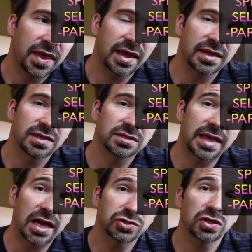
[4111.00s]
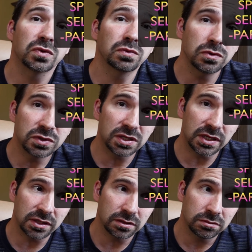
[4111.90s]
that is actually
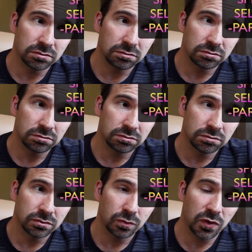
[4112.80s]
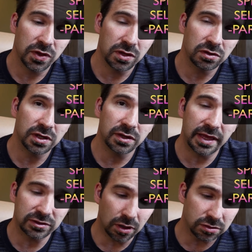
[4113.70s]
routine within your
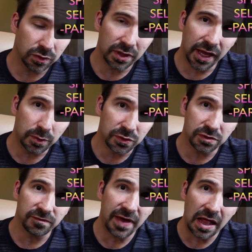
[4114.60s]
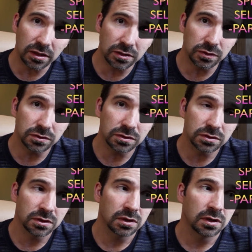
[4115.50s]
that's also in line with your
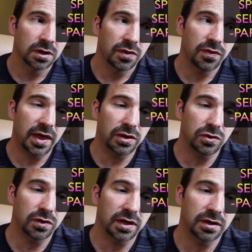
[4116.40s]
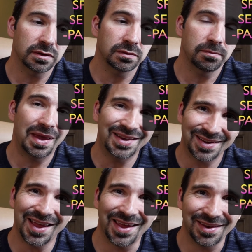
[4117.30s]
values that you can
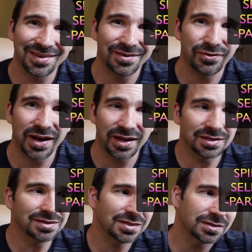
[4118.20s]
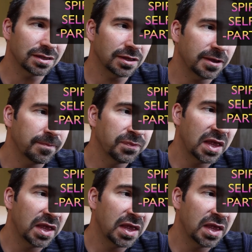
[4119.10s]
maintain right consistently